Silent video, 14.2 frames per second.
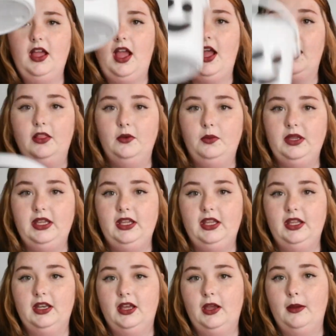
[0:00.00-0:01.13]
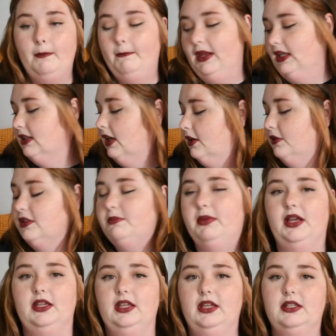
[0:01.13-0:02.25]
Halloween McDonald's
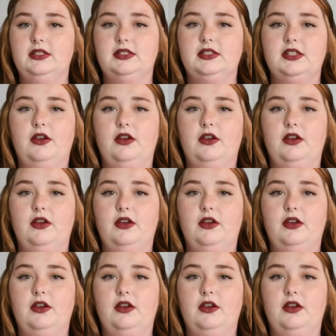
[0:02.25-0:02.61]
buckets